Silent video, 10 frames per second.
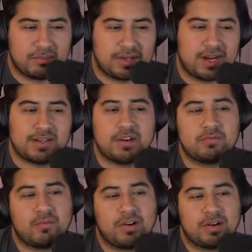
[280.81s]
but I
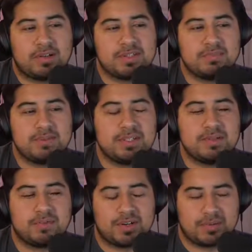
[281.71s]
don't want her to
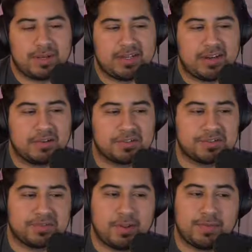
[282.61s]
be one of the main
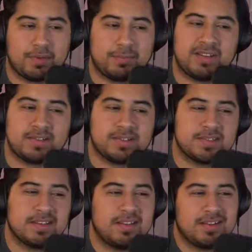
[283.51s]
characters or anything because